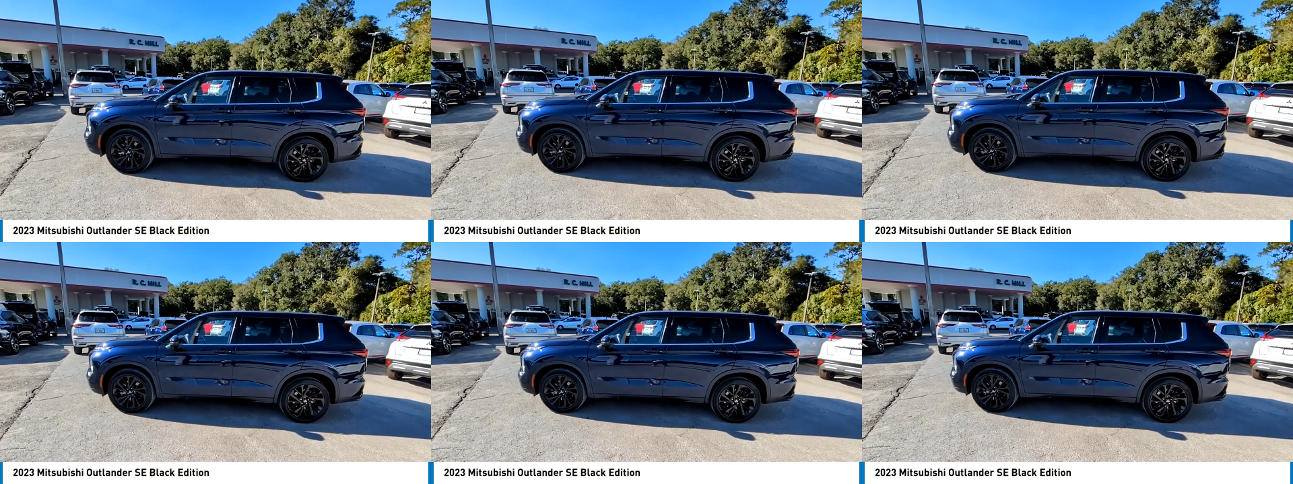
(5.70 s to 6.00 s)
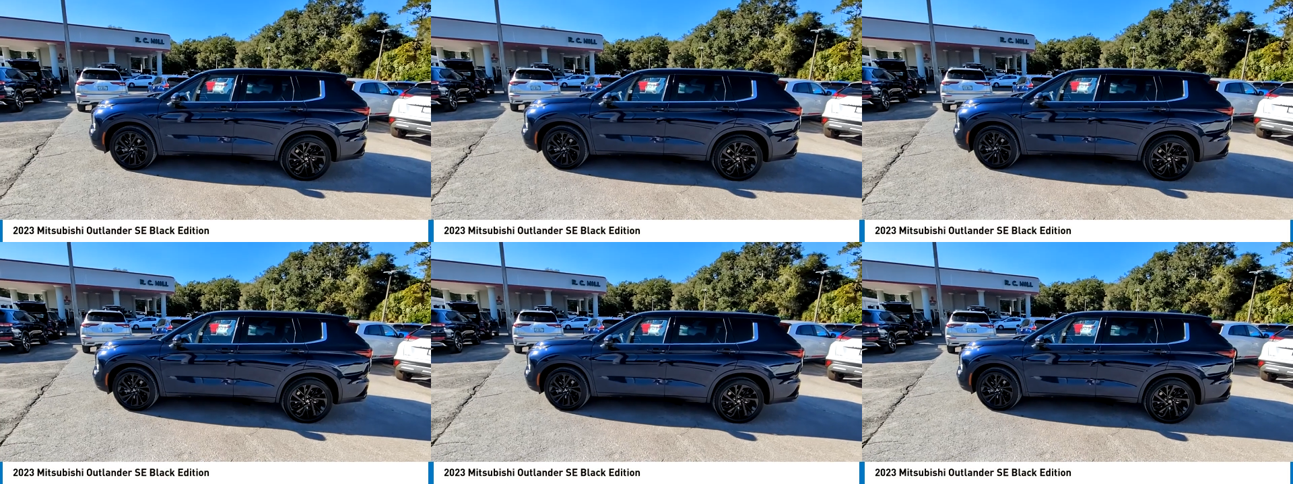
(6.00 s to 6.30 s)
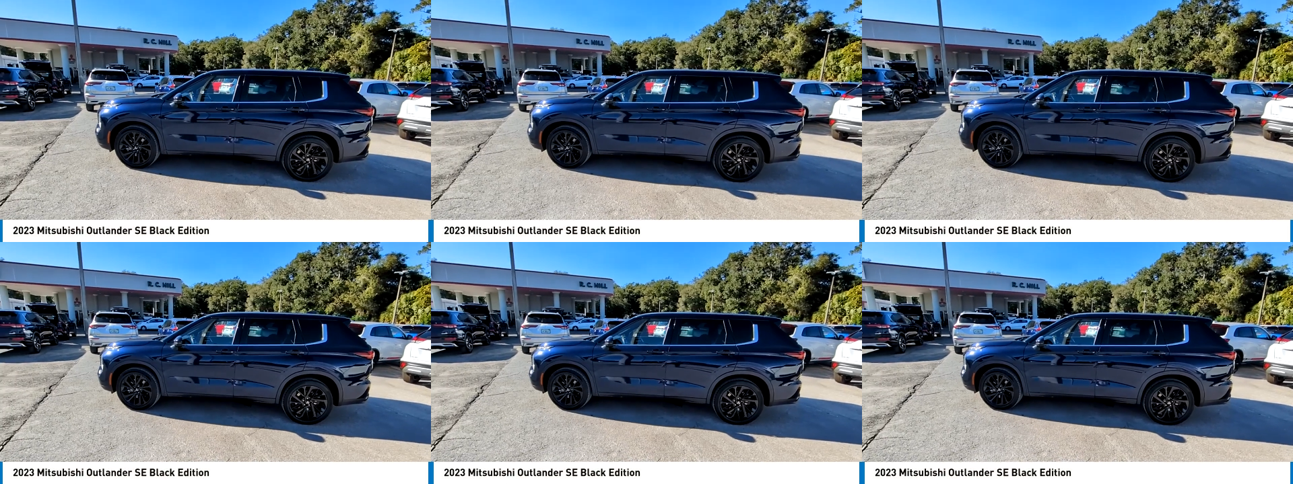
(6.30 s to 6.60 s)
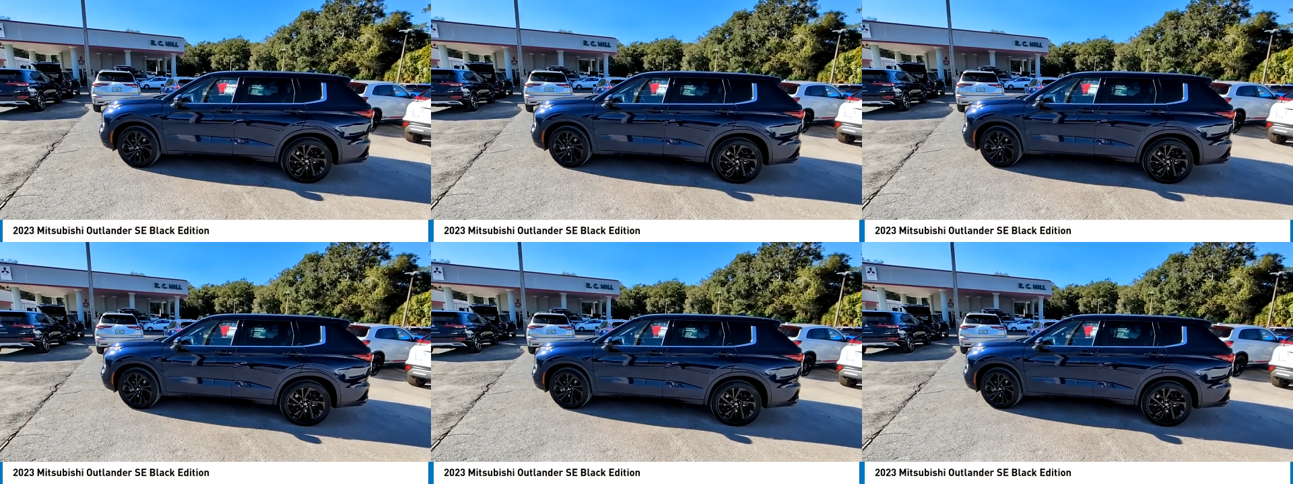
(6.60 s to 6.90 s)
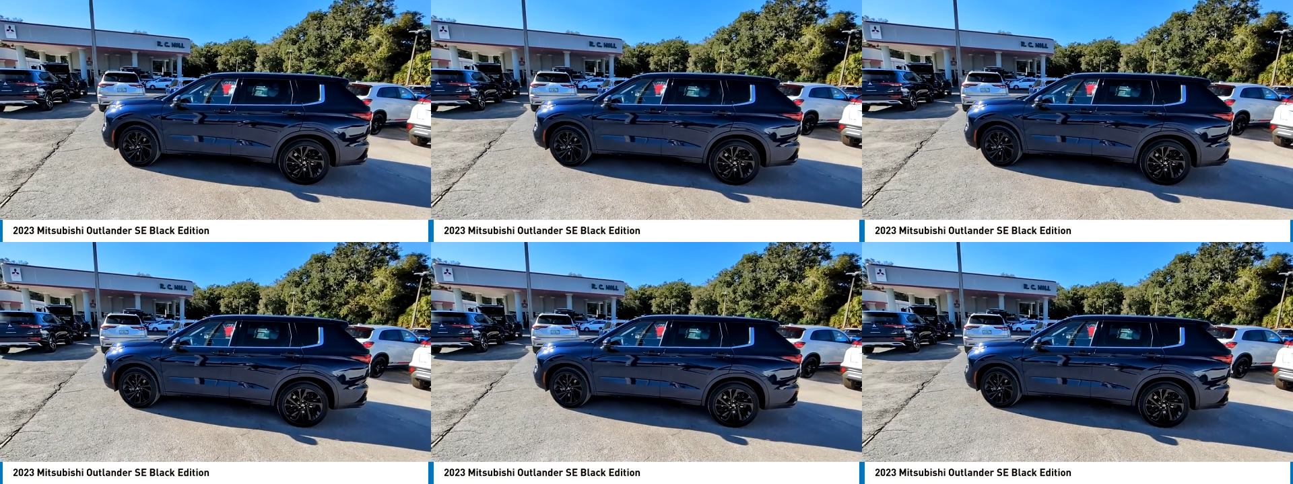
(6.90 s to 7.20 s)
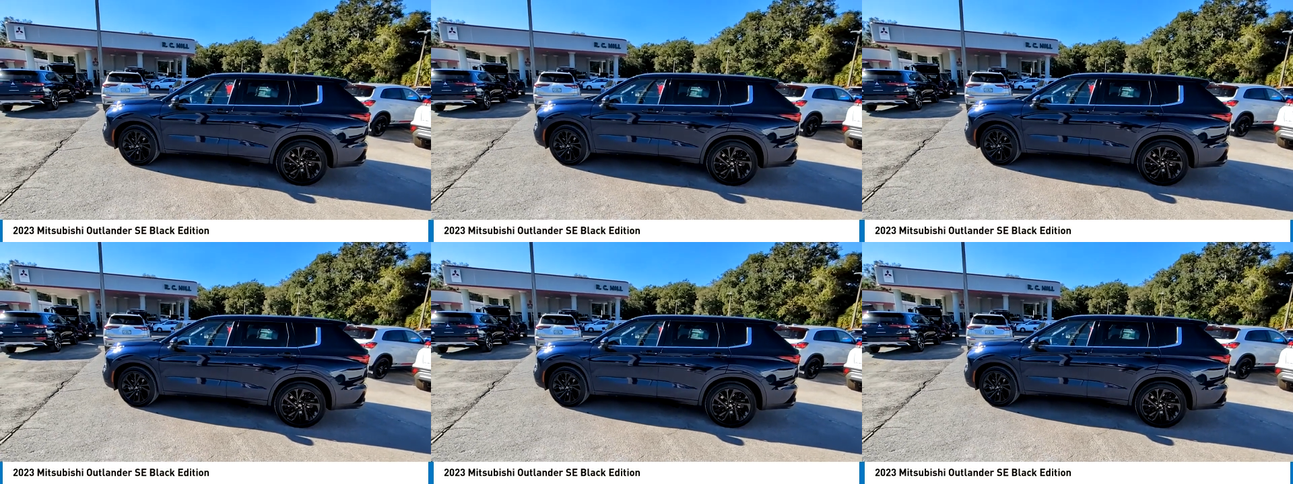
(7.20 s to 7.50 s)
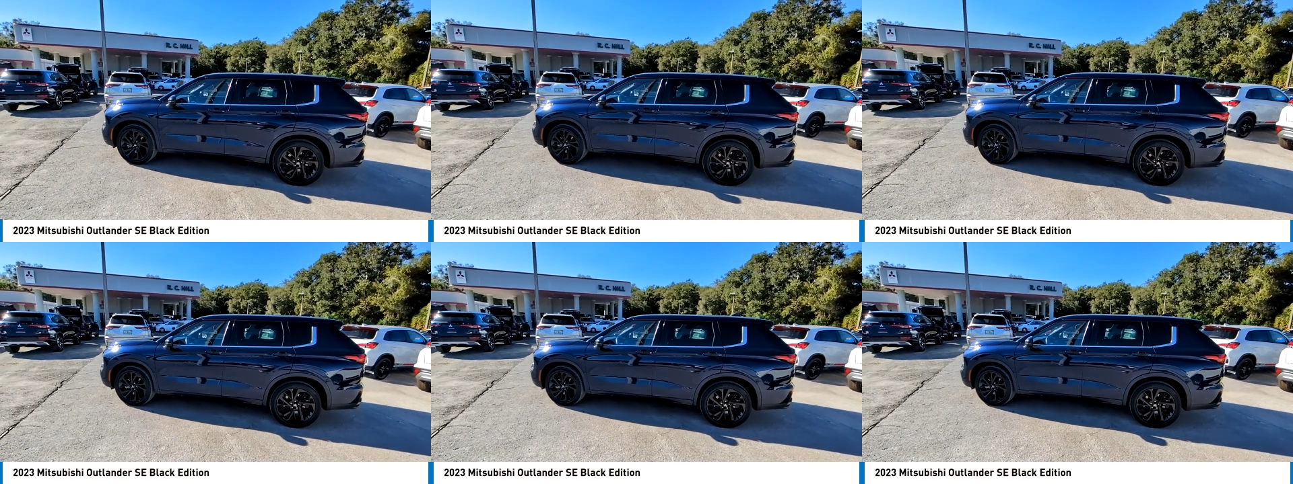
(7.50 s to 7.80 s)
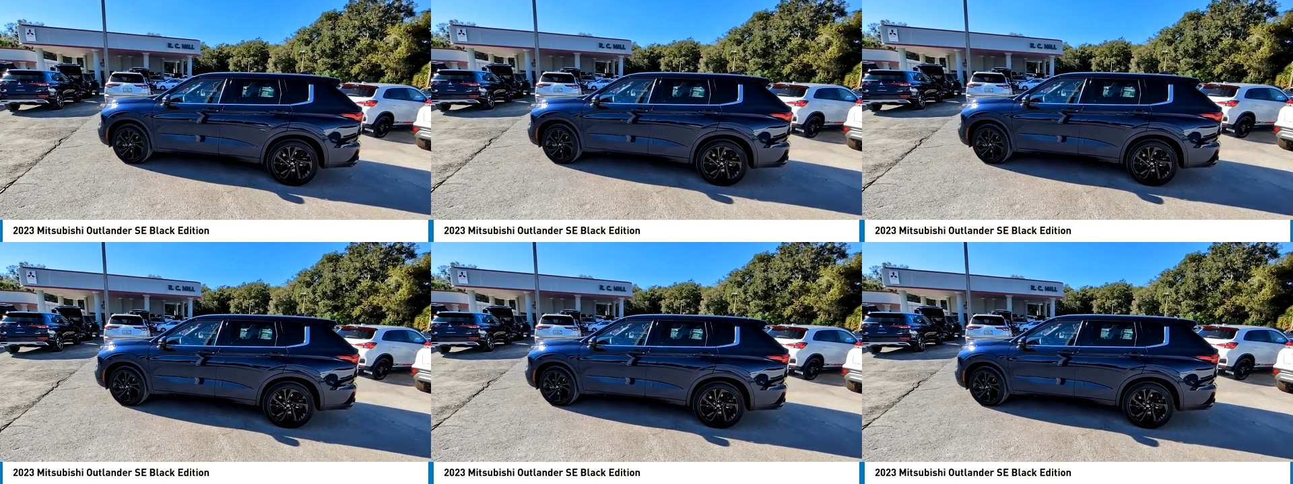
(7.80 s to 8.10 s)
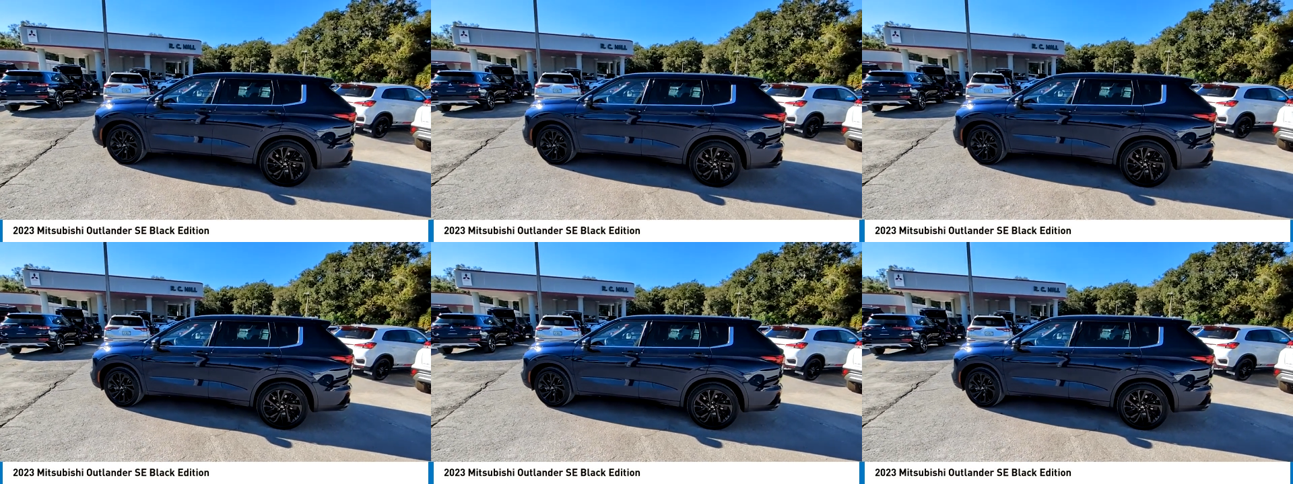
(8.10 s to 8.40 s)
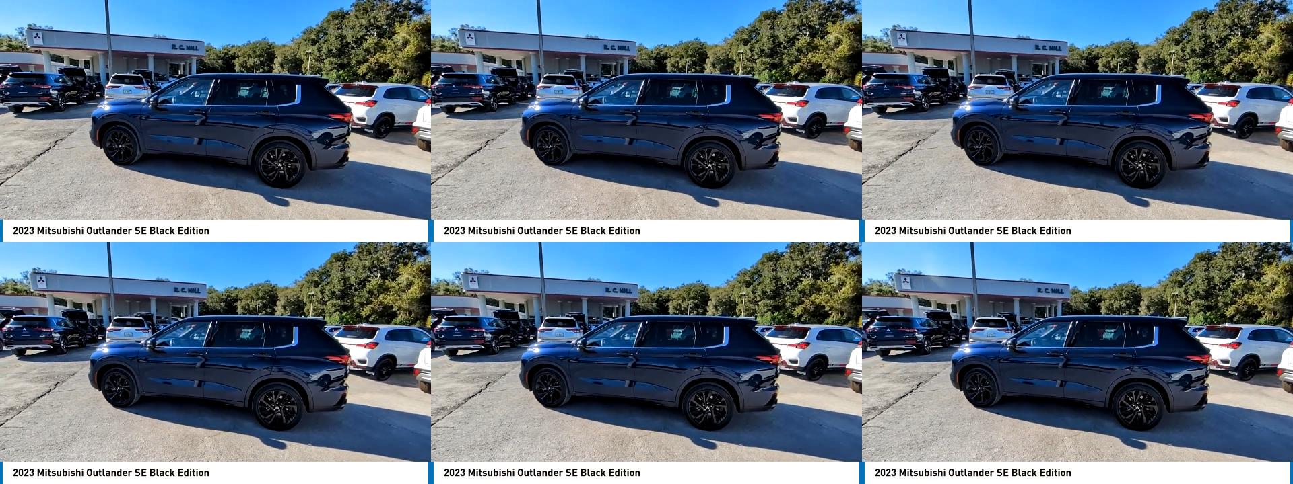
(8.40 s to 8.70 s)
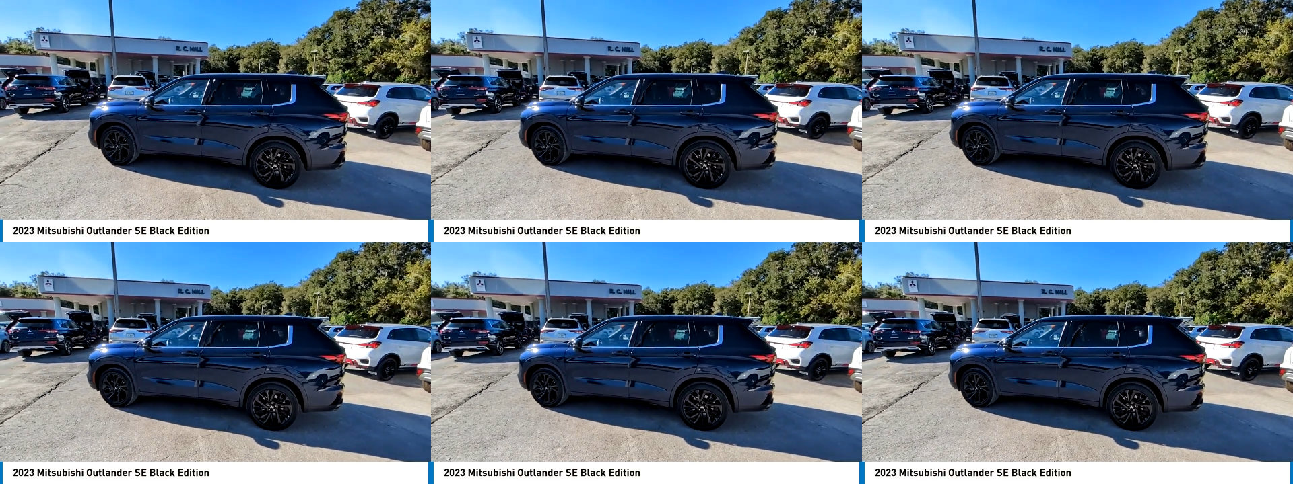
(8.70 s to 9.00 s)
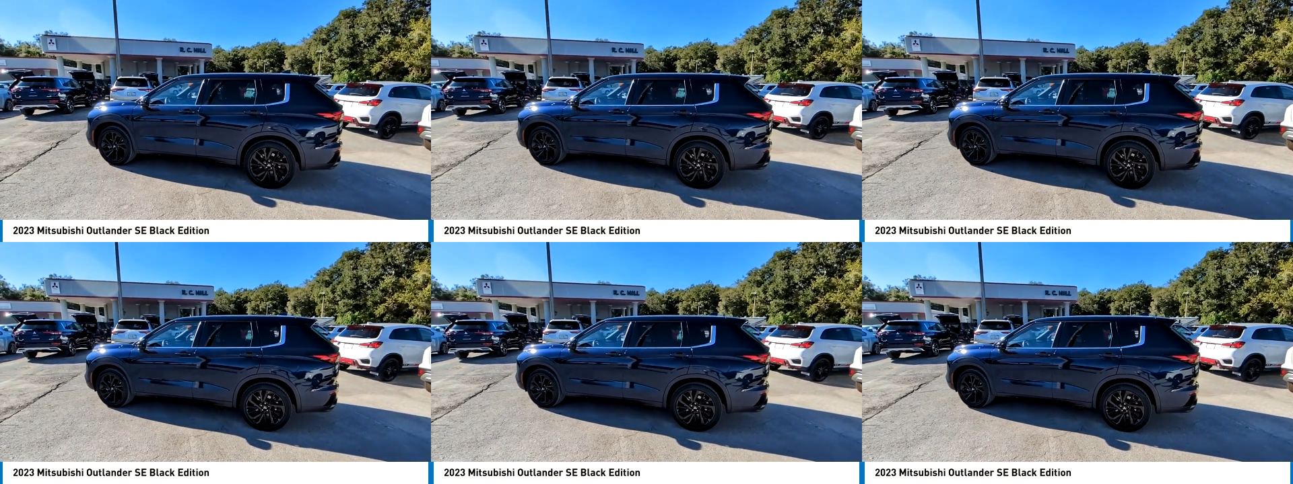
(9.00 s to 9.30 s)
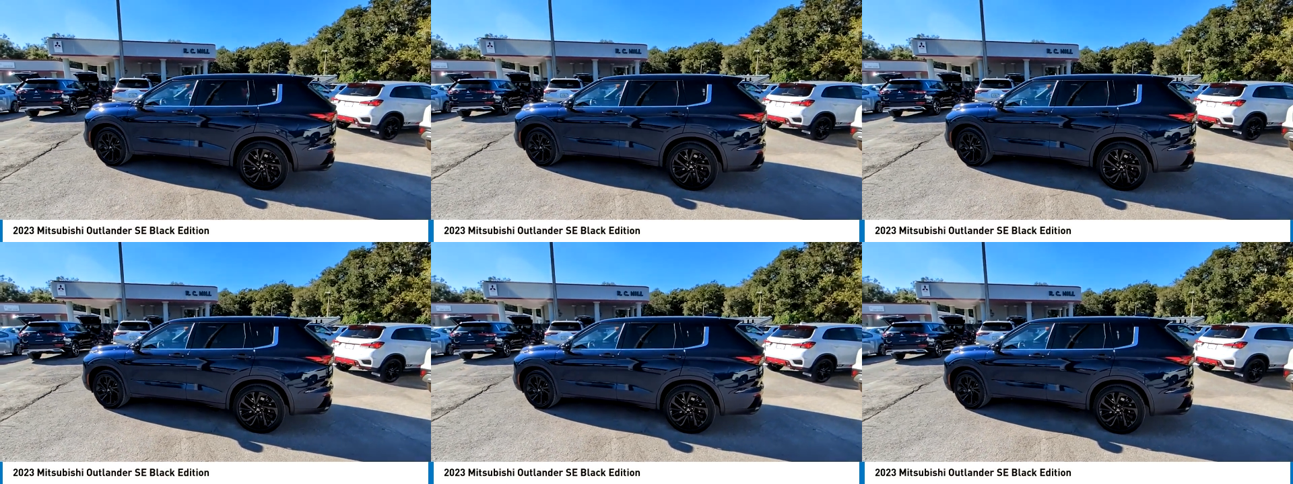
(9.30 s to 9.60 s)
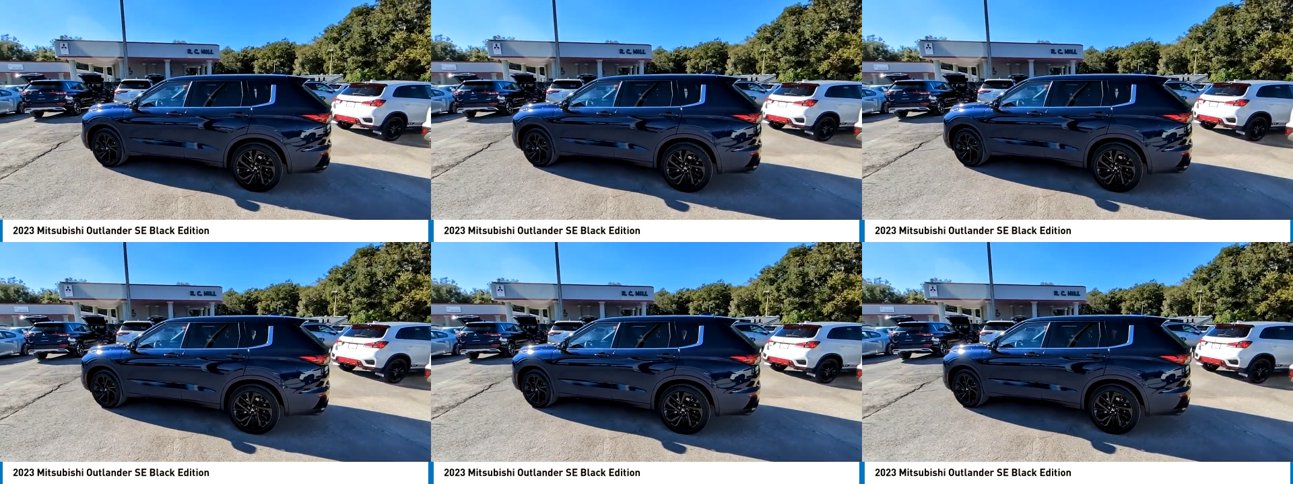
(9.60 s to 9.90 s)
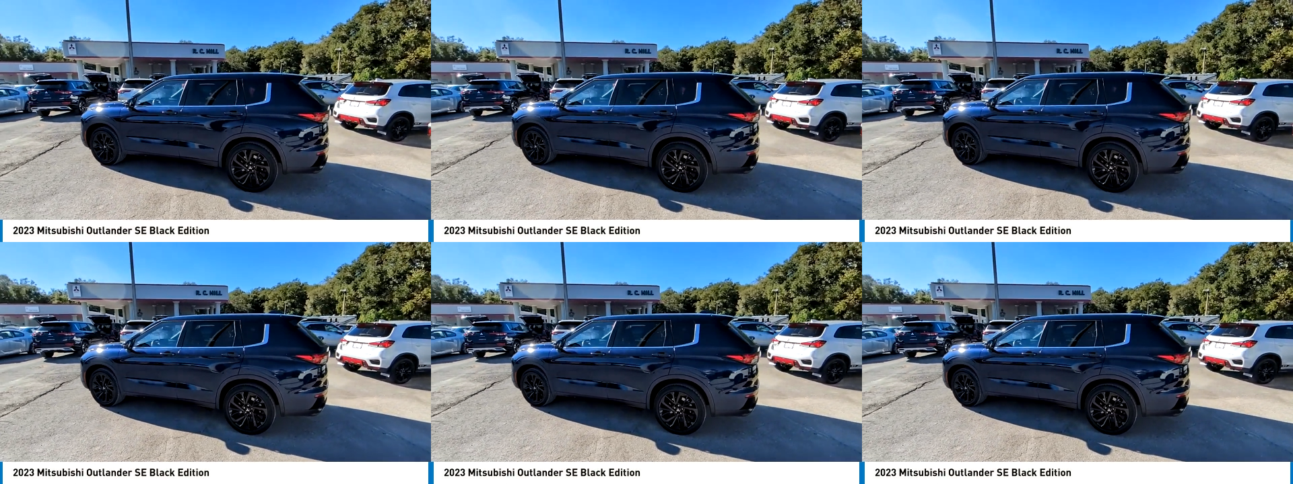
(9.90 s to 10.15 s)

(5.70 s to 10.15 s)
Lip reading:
No face is visible, so there are no lips to read.